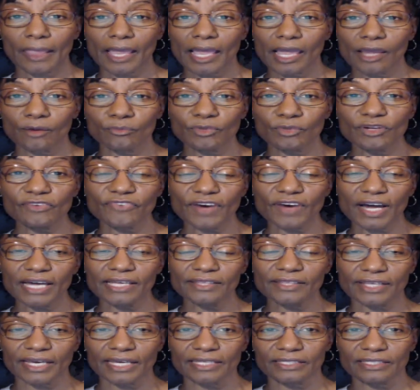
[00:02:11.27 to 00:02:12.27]
And we
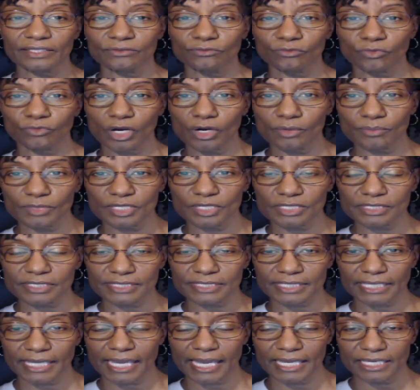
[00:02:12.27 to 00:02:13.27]
find that in Romans,
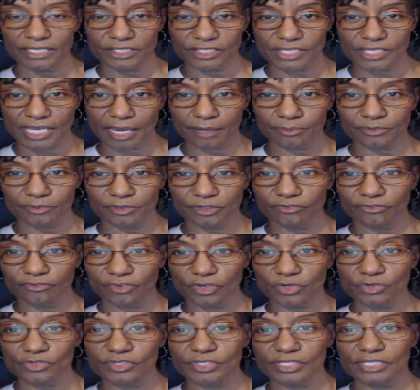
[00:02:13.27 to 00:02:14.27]
the 8th chapter,
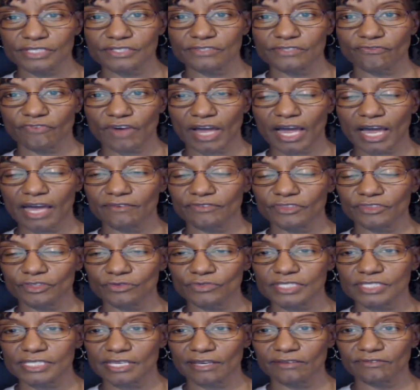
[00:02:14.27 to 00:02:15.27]
verses 5
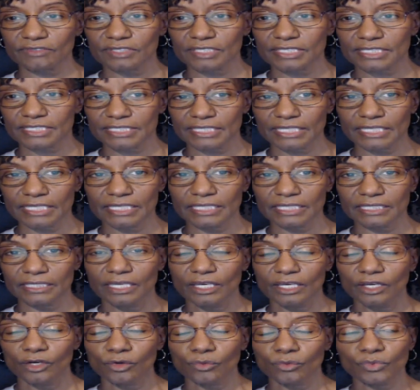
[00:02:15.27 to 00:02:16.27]
through 17,
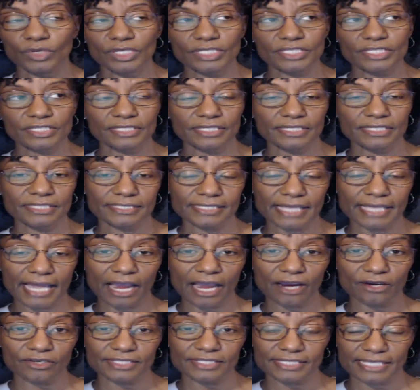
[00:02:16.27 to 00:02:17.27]
which is
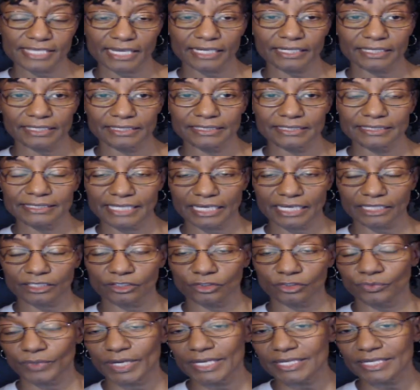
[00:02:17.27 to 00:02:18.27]
our second
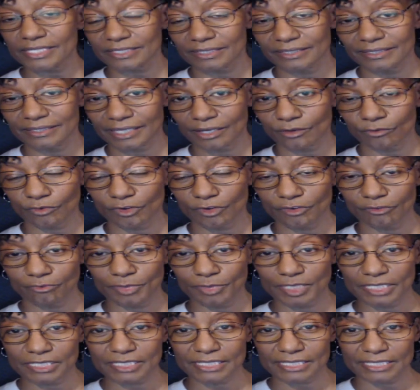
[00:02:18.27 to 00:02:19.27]
declaration that we've
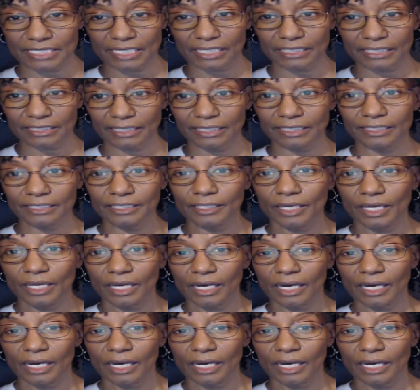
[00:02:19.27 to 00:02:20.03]
been studying.